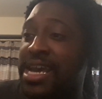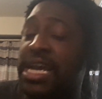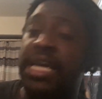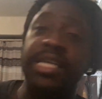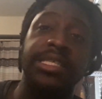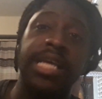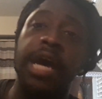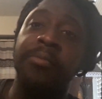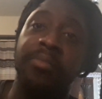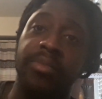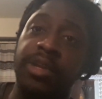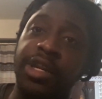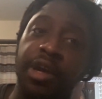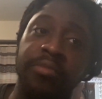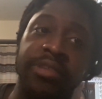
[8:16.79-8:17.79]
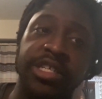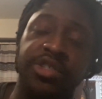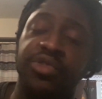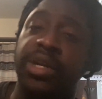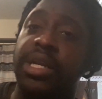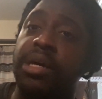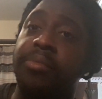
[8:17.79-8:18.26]
Because I'm, being
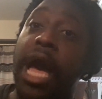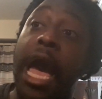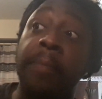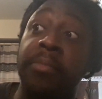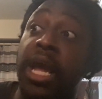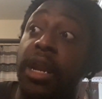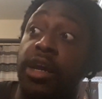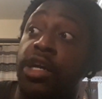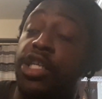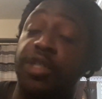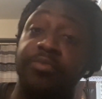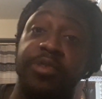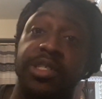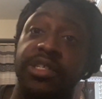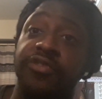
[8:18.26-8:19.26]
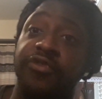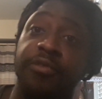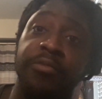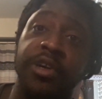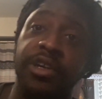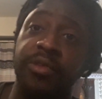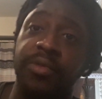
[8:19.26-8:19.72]
straight up, I'm not 100%
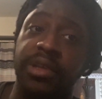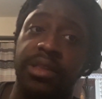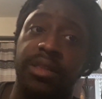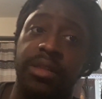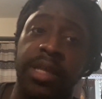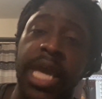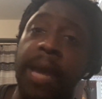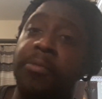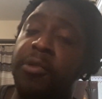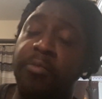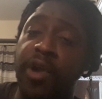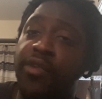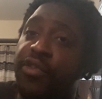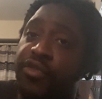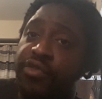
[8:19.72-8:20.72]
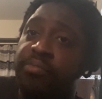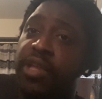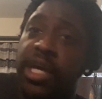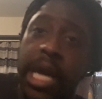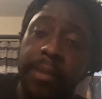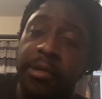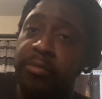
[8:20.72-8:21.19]
familiar with Captain Marvel from the
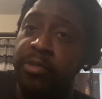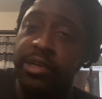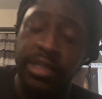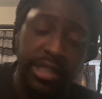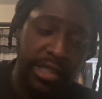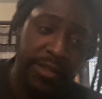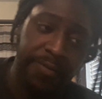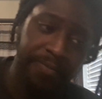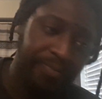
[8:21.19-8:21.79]
comic books.